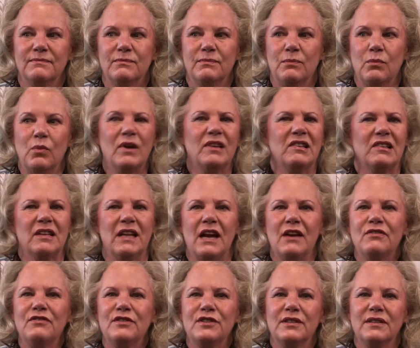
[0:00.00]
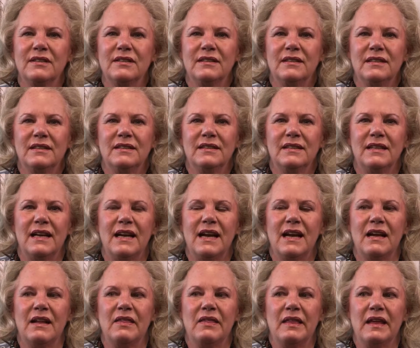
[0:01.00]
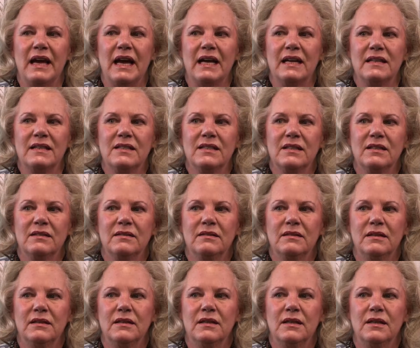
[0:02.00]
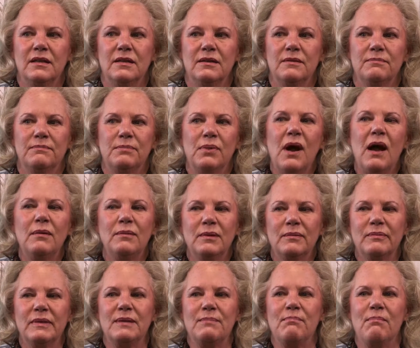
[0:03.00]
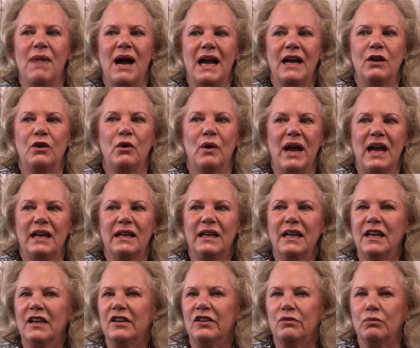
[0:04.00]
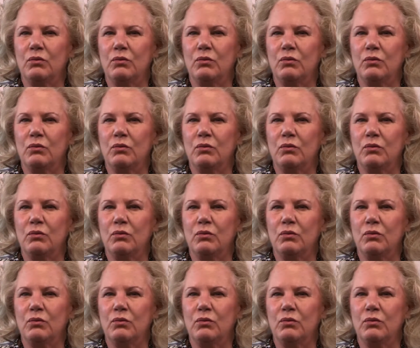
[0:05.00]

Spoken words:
what's left, and that probably my grandkids